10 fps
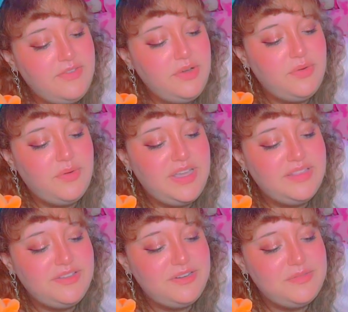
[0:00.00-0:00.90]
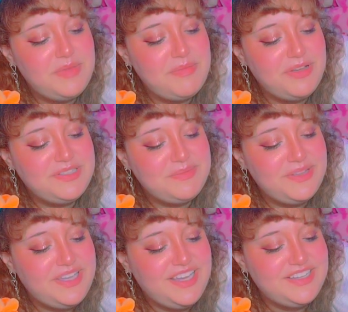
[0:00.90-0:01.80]
quite learned my
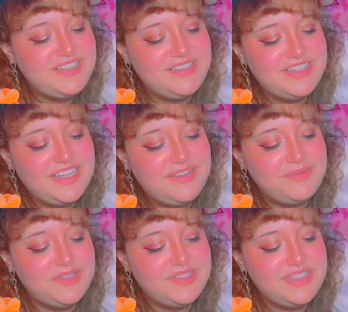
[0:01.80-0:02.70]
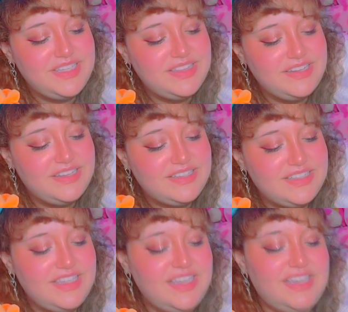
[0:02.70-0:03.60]
multiplication tables either as
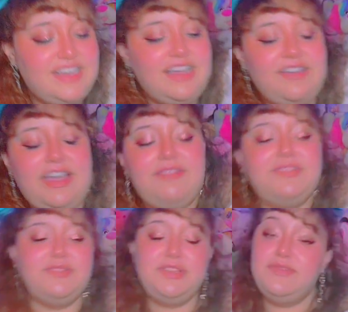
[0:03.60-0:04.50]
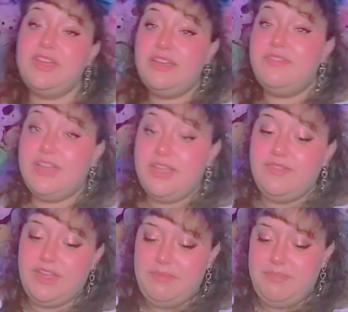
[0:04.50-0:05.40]
a kid. I was always
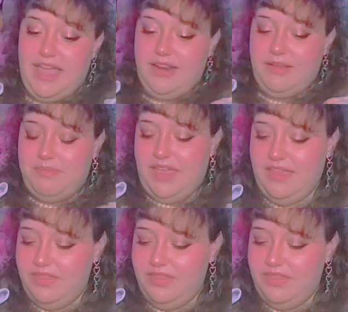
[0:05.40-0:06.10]
very bad at math.